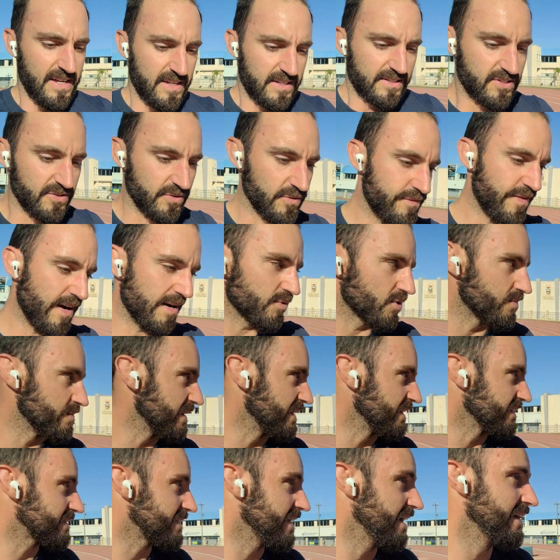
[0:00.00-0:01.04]
do 5 more
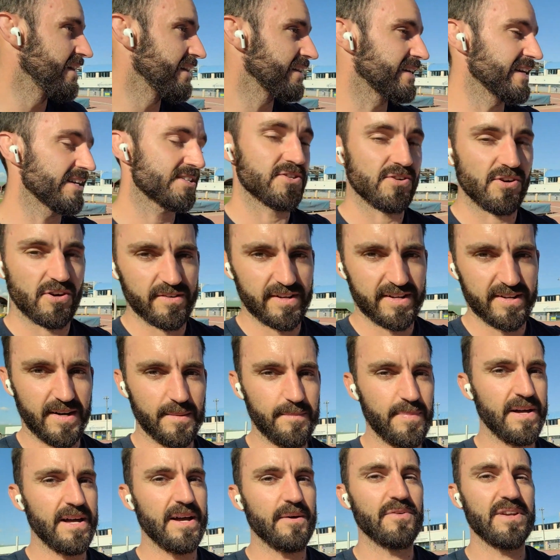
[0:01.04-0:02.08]
minutes, get your heart rate up.
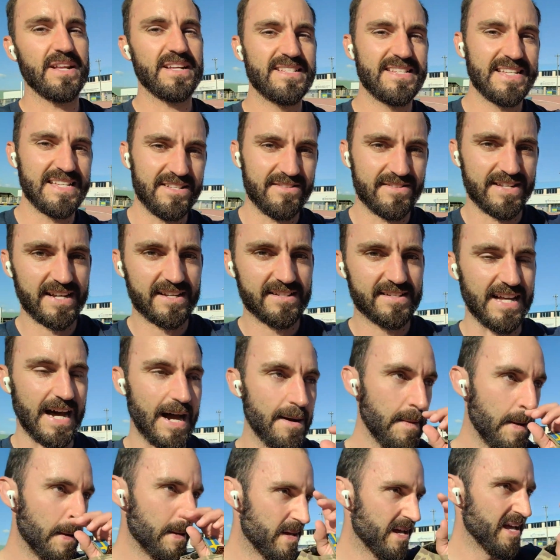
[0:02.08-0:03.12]
And when I see you next
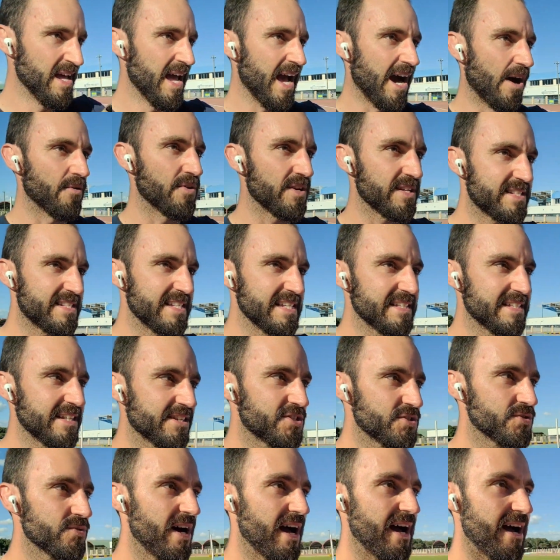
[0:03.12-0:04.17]
time, I want to see that
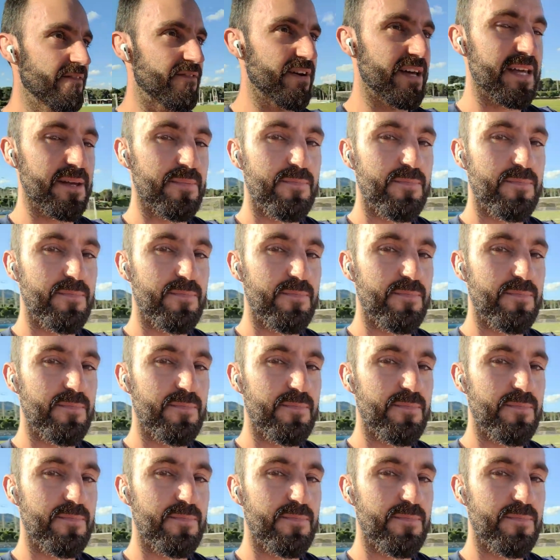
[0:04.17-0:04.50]
you have a